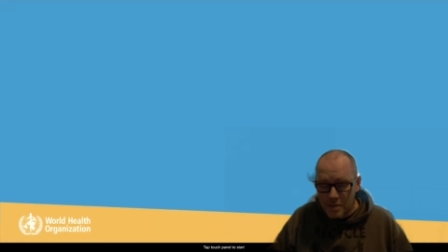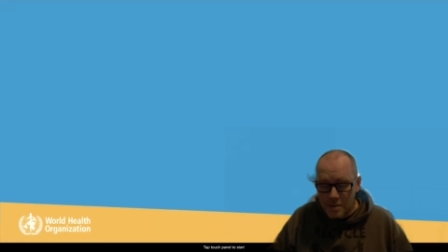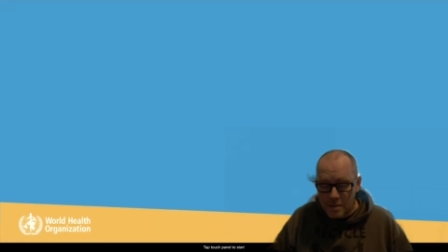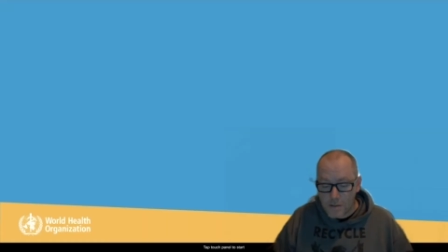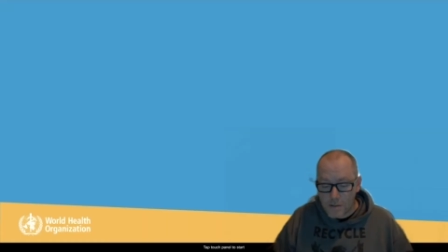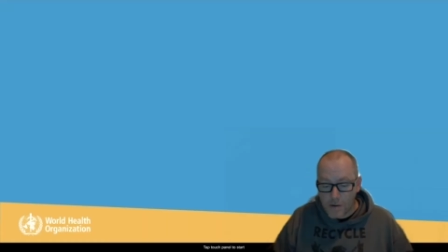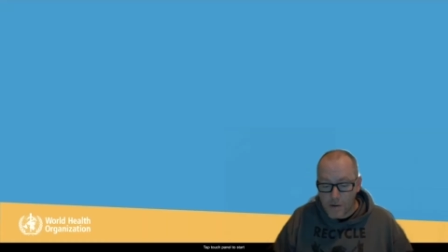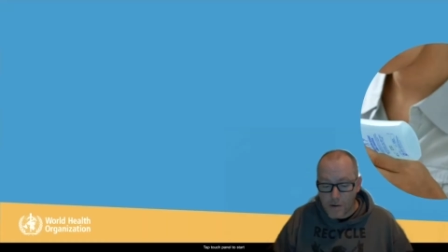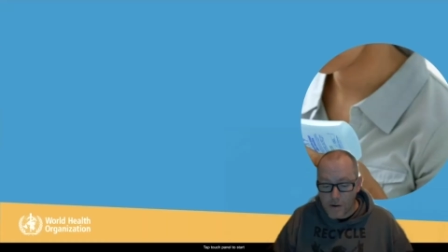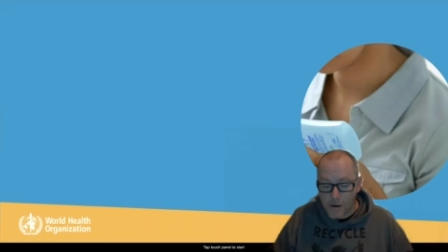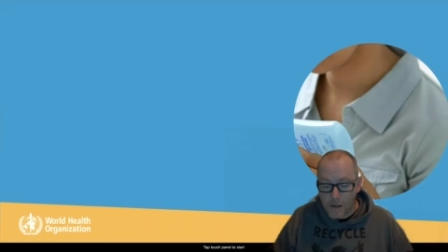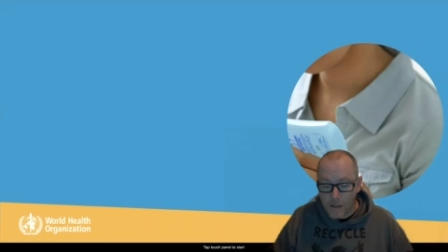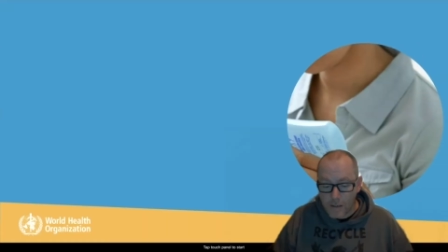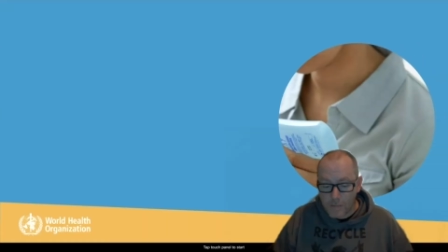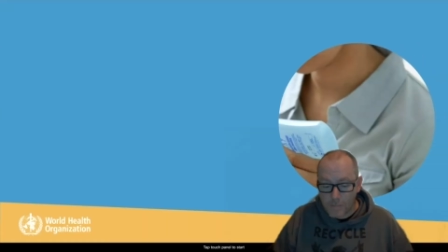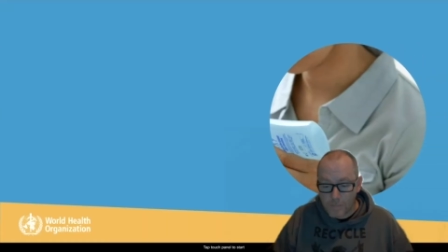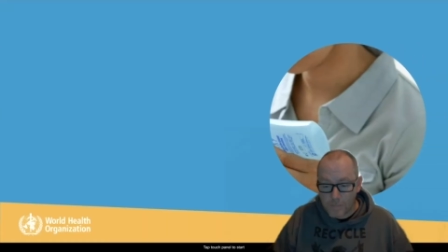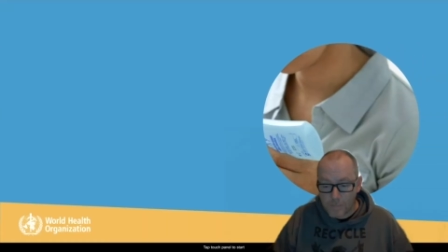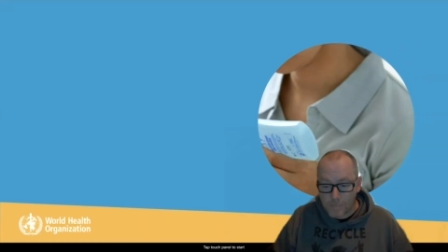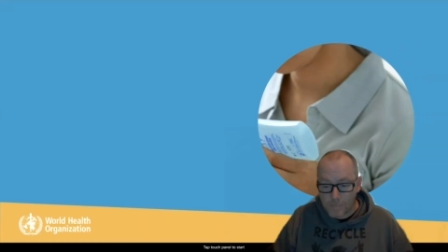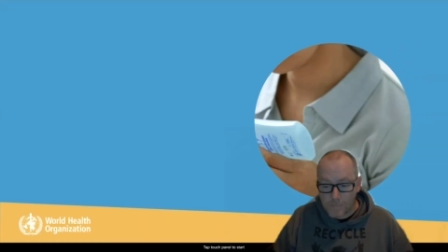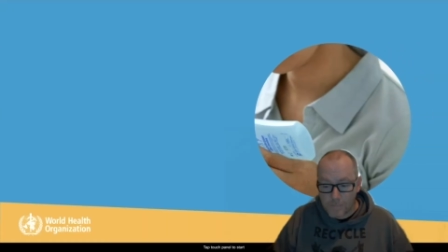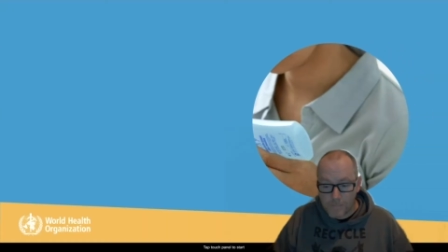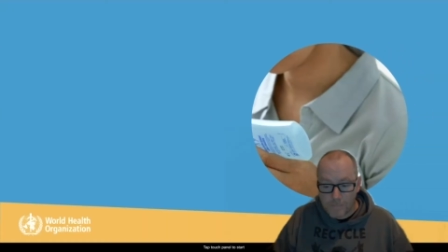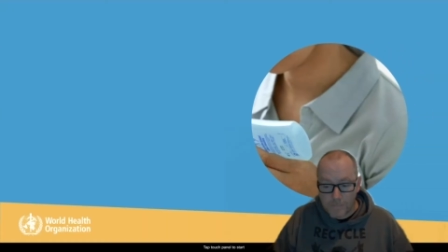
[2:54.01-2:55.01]
time,
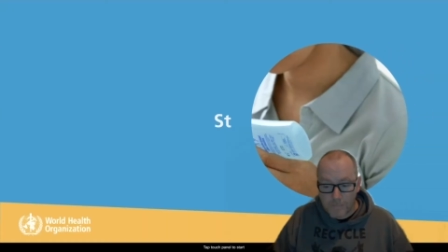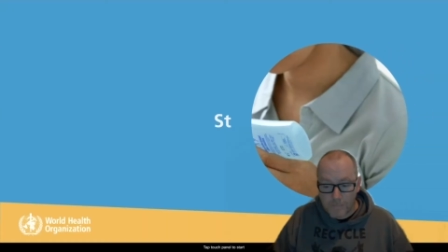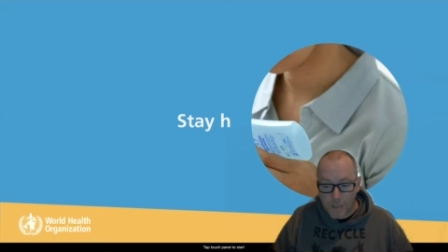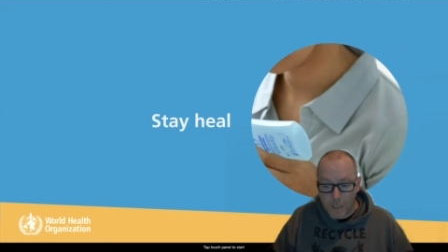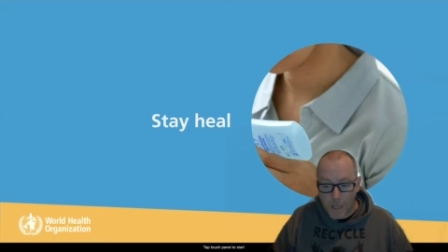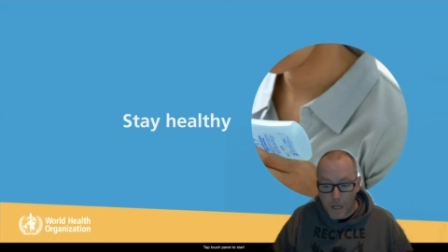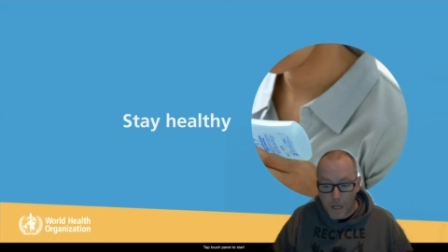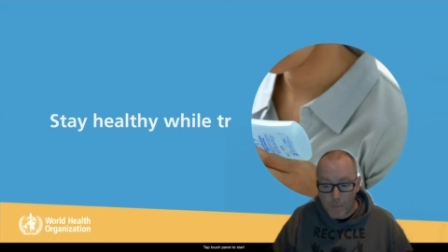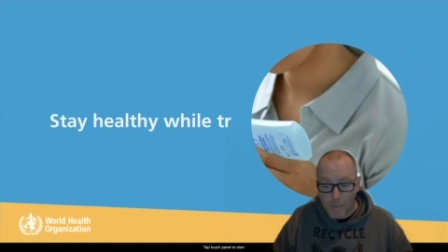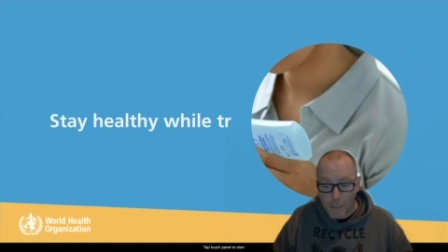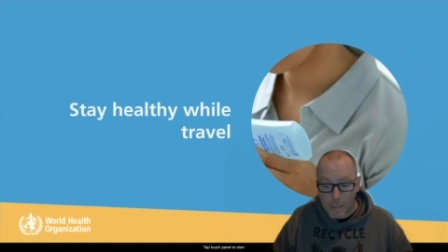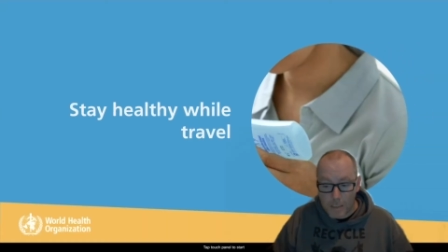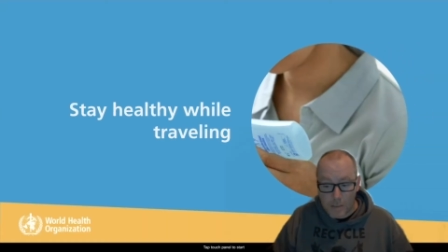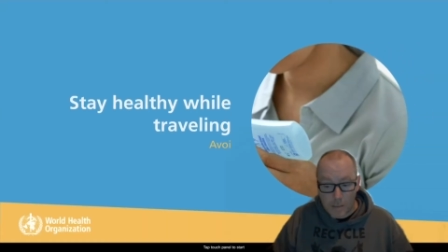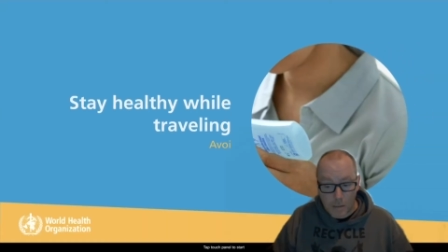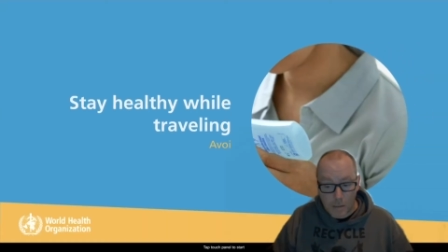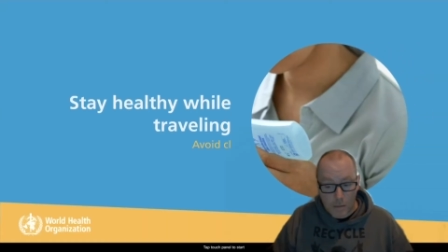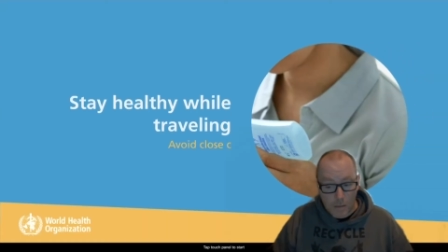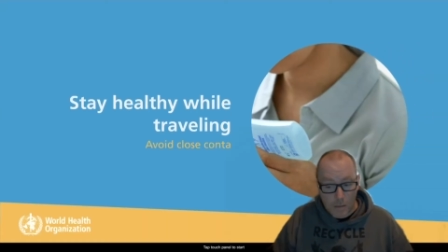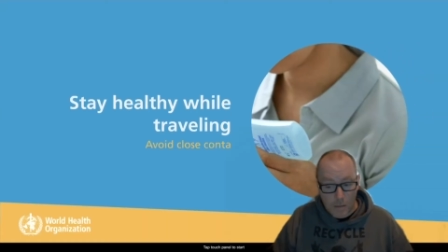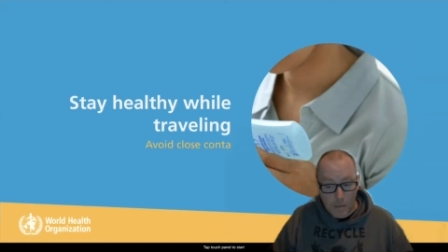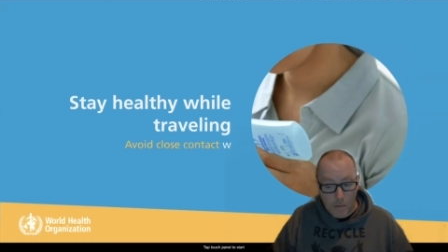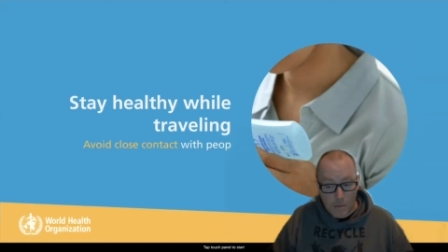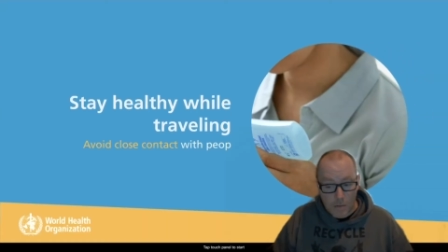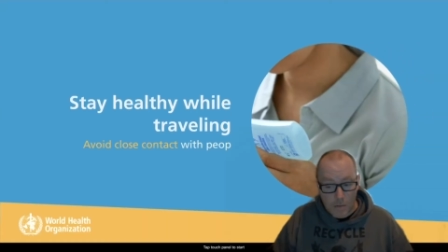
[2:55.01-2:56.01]
I'm actually
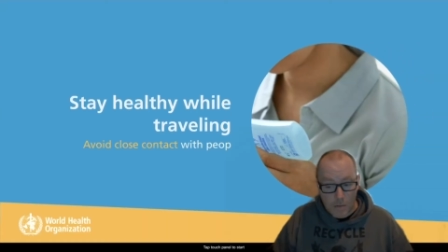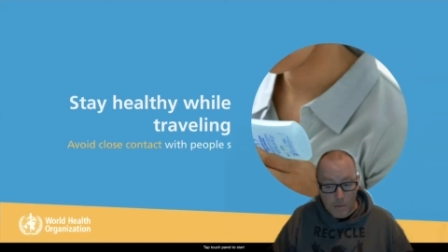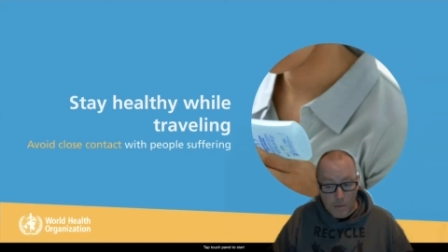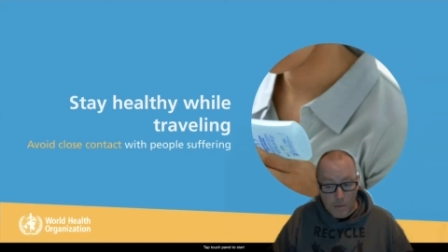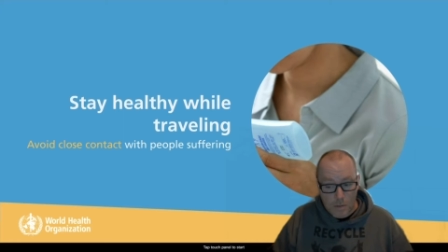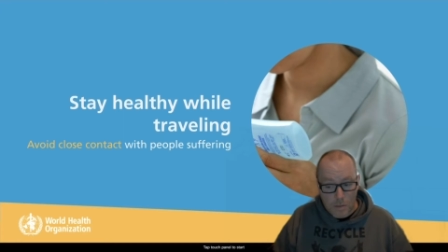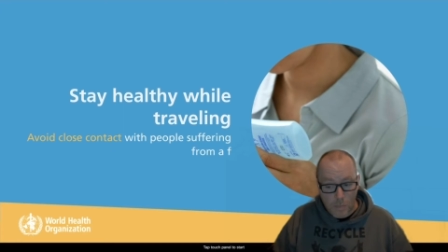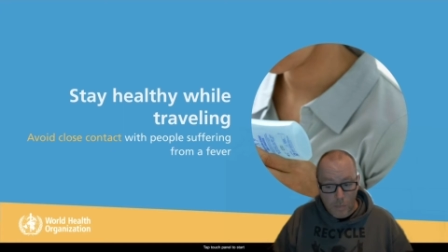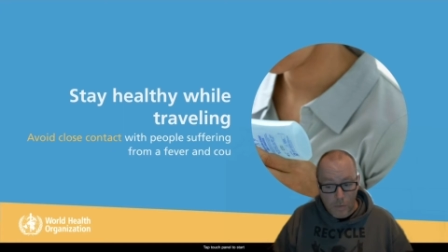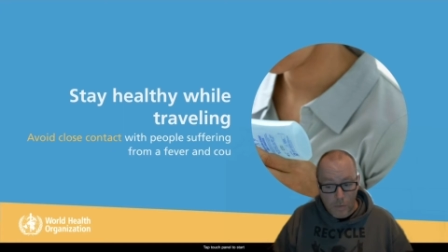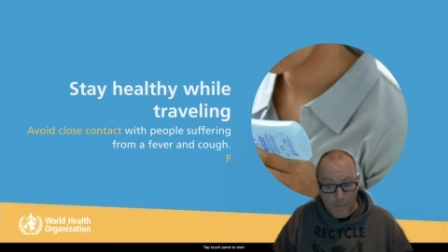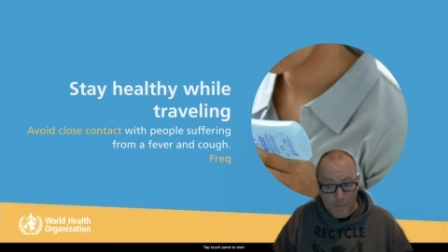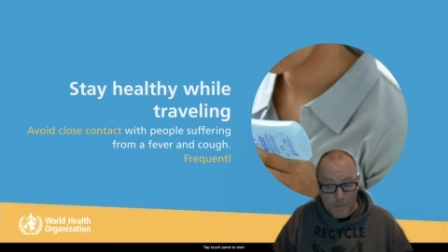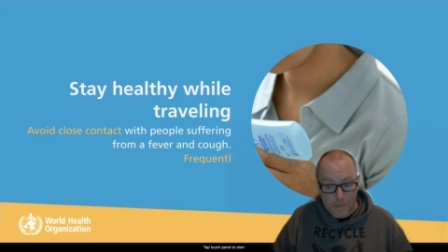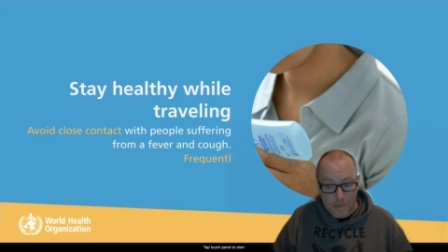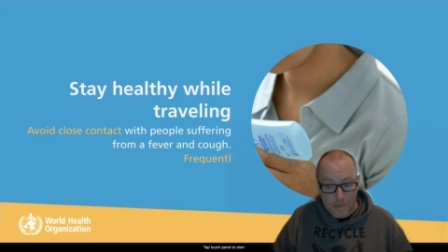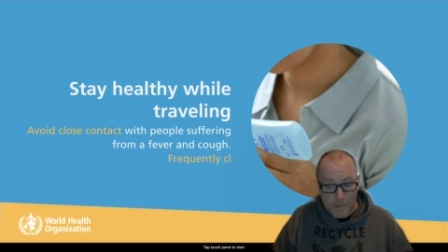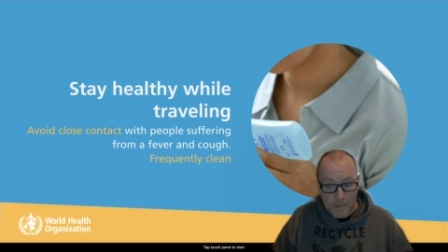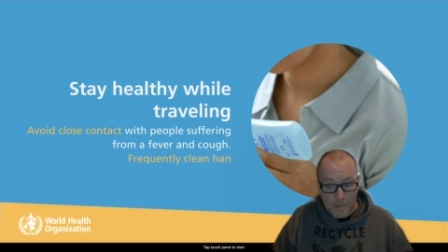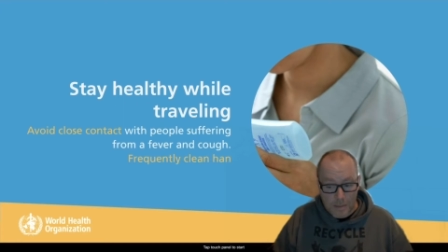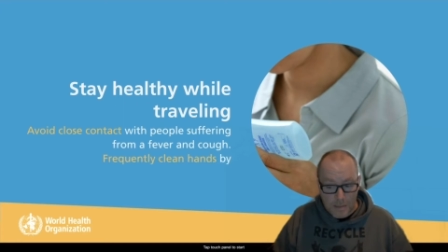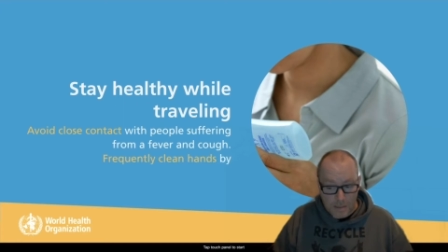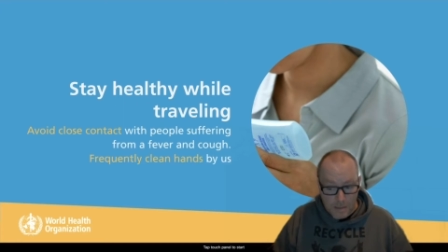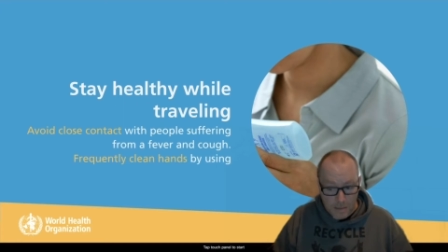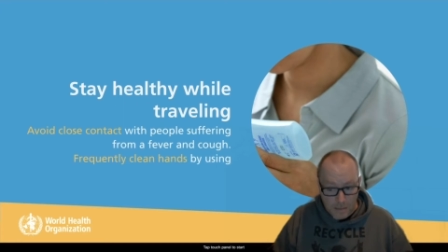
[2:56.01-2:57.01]
going to use the Webex
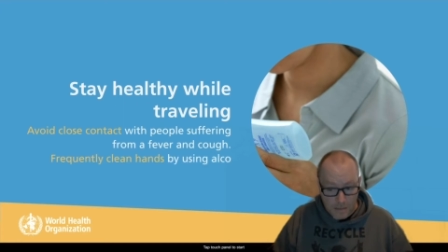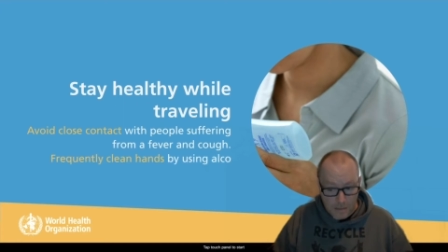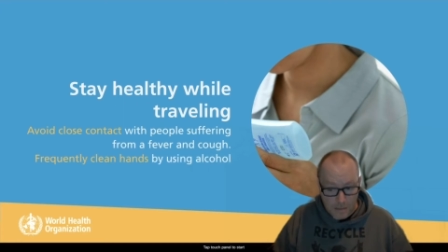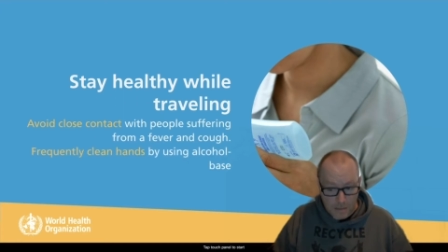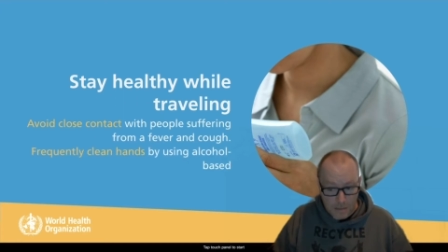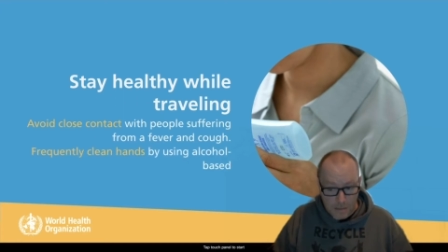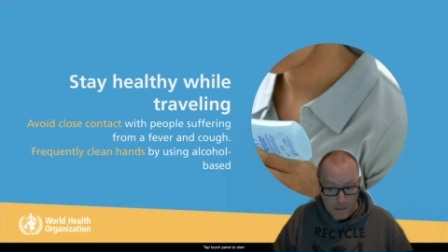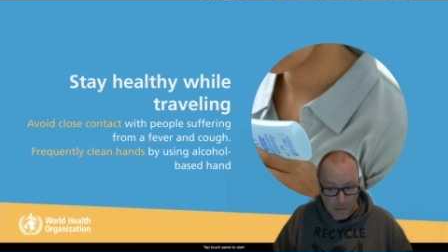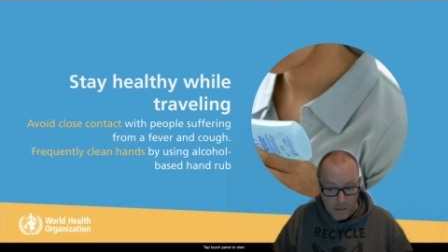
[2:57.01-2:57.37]
Assistant